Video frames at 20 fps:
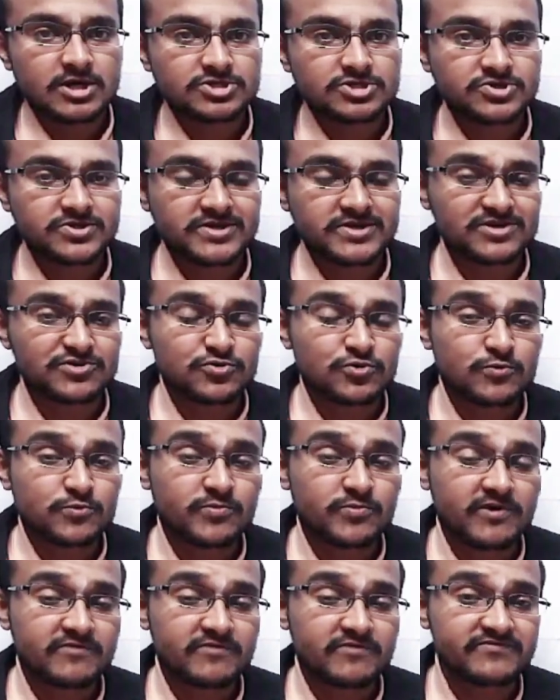So in a group
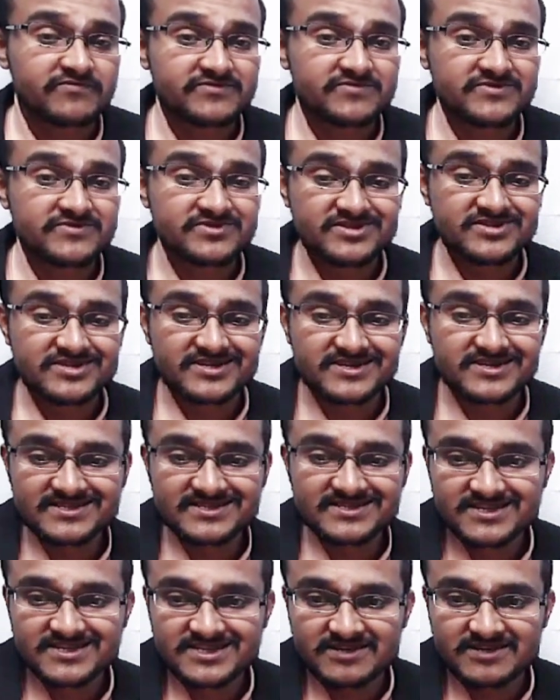of 360
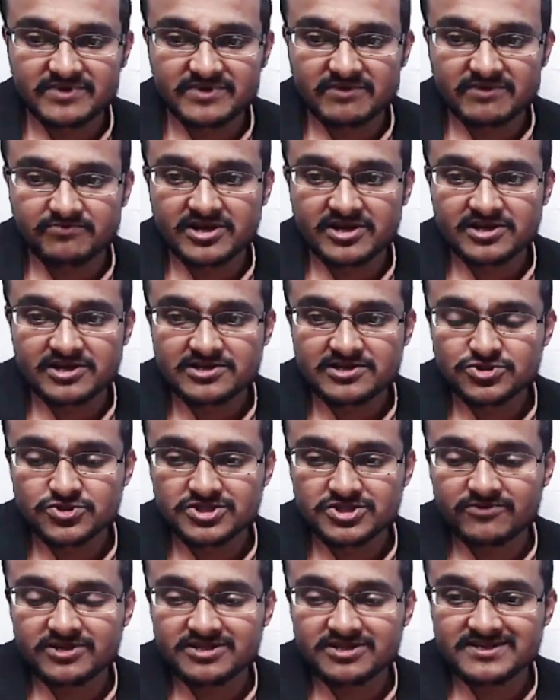people, so there were
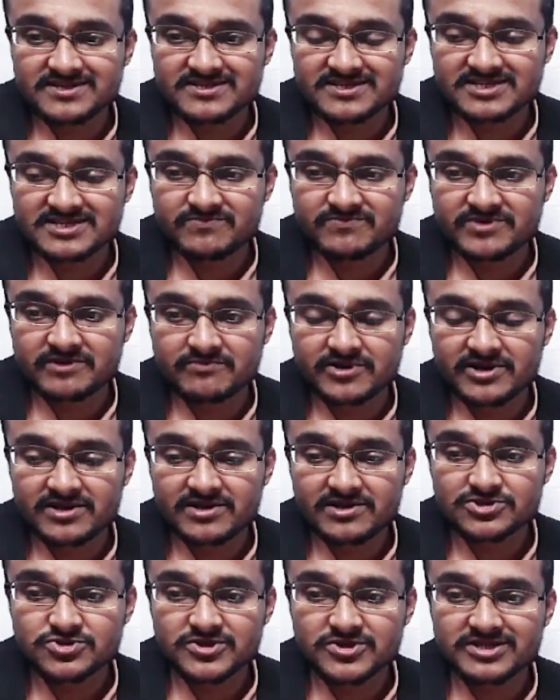360 people.
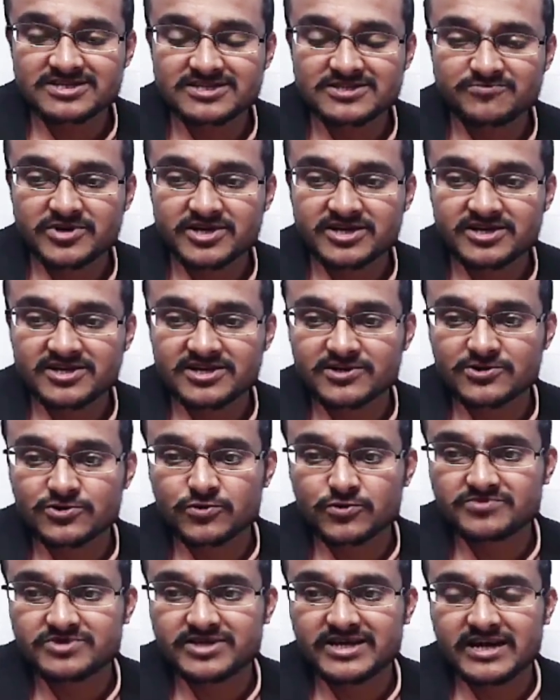So in this
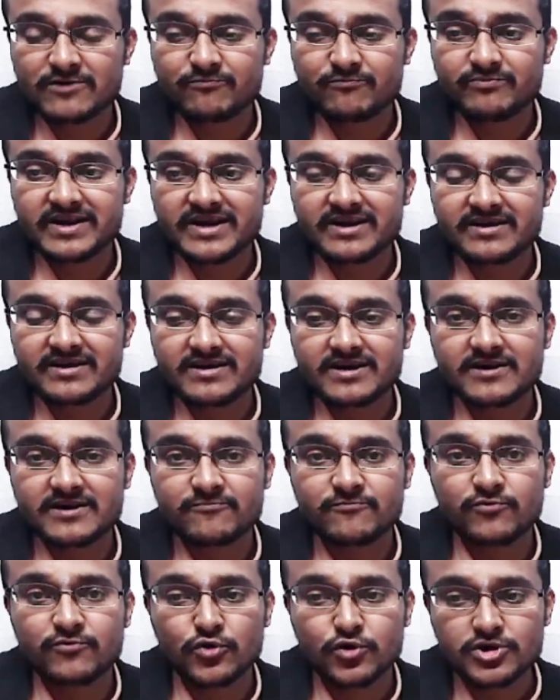particular group they have made
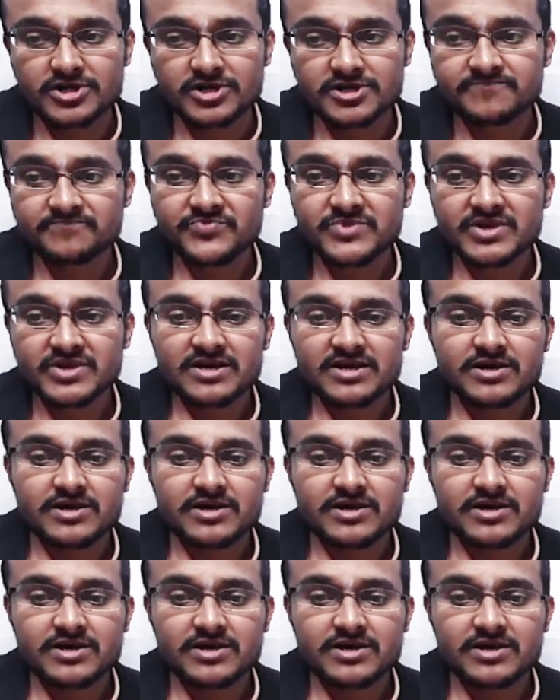a vote.